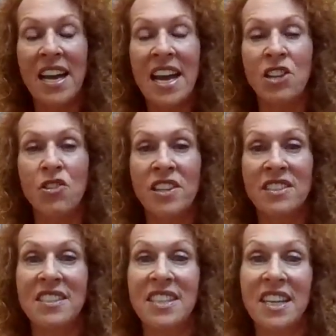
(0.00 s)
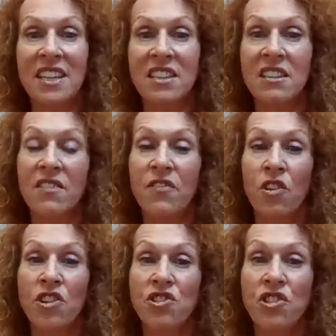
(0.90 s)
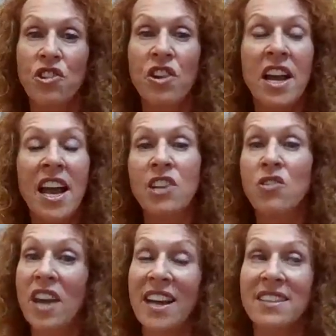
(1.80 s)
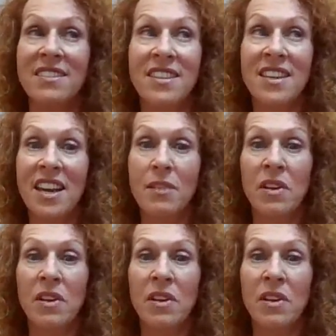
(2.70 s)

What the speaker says: and you can stick it to the furniture and you can't see it.